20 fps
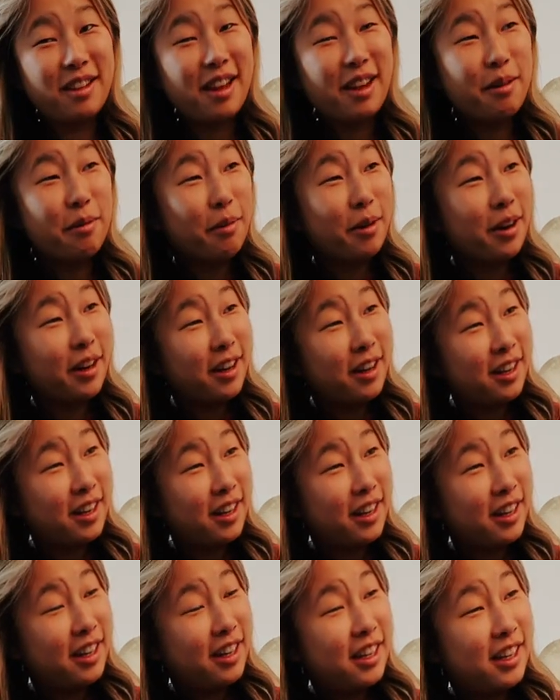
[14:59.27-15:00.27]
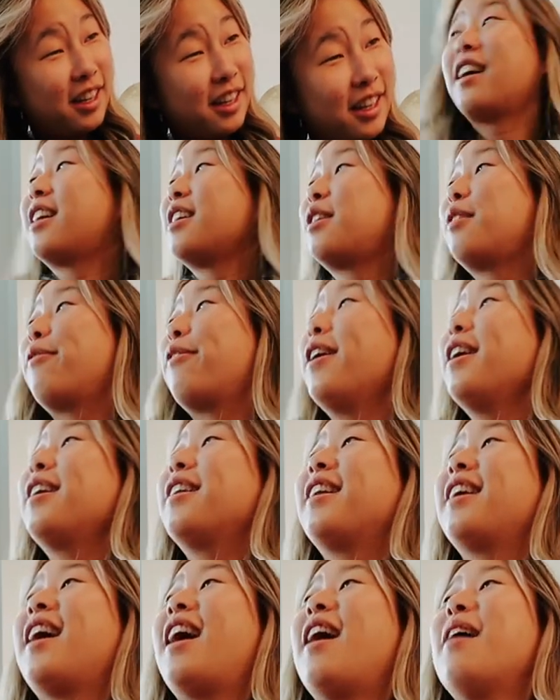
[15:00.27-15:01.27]
like work? Because
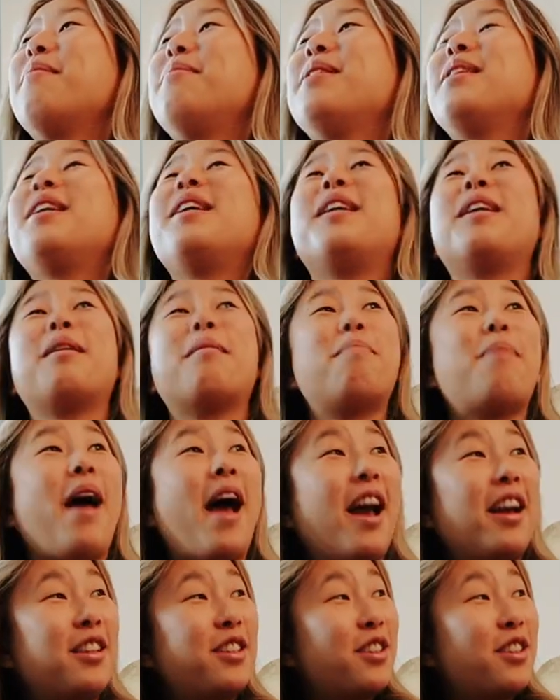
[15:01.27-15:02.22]
frankly, I've been needing a back